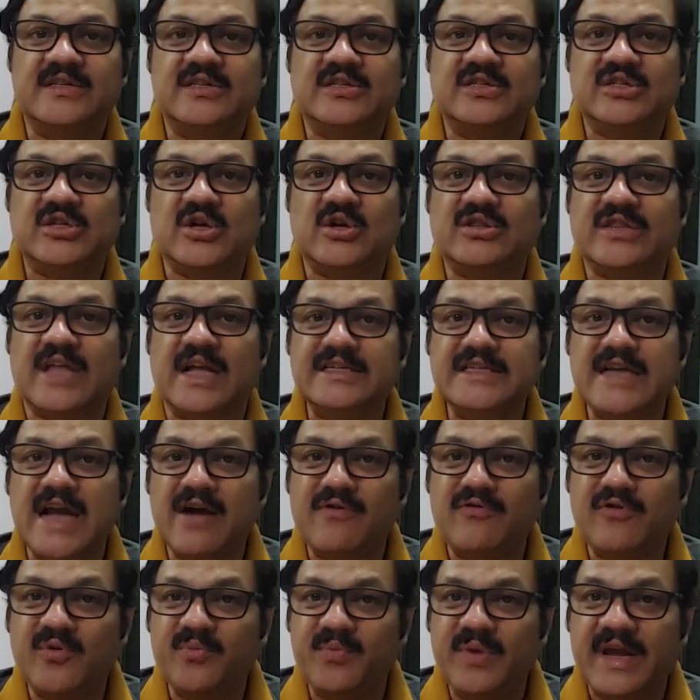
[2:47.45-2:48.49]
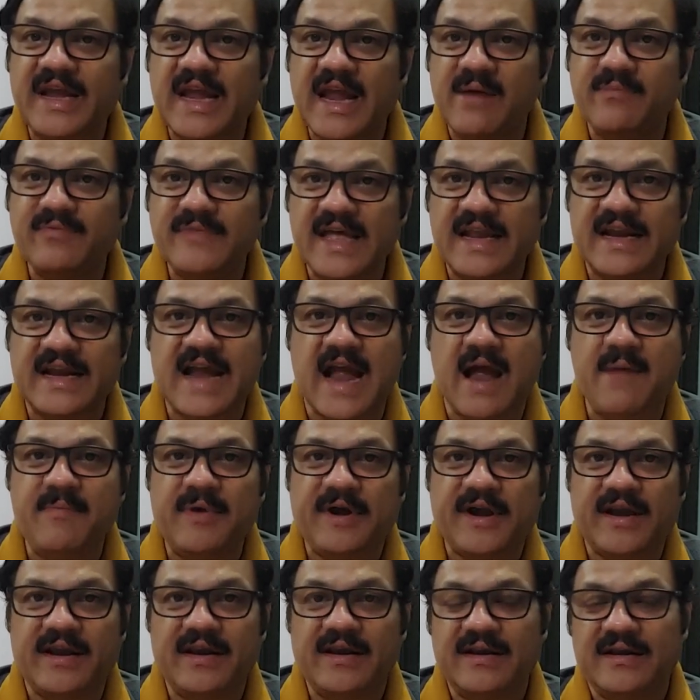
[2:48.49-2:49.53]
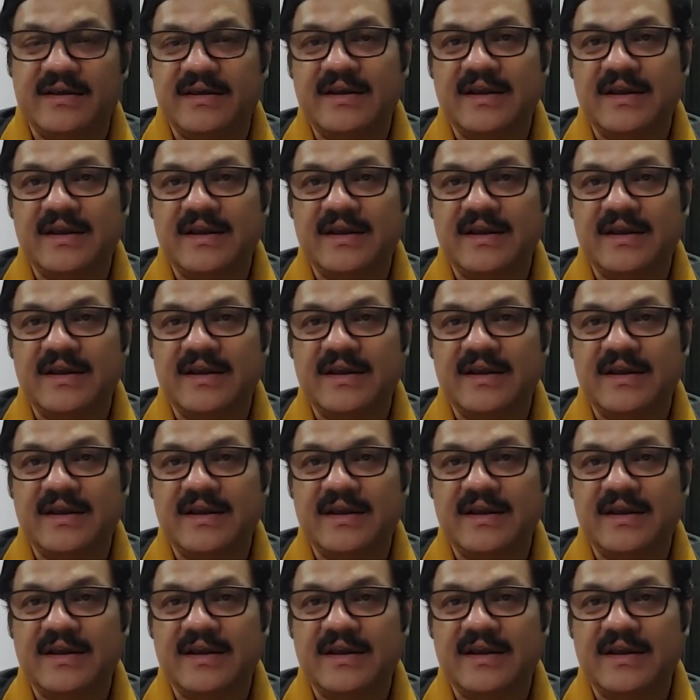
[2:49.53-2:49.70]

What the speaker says: So Tanjavur became their capital,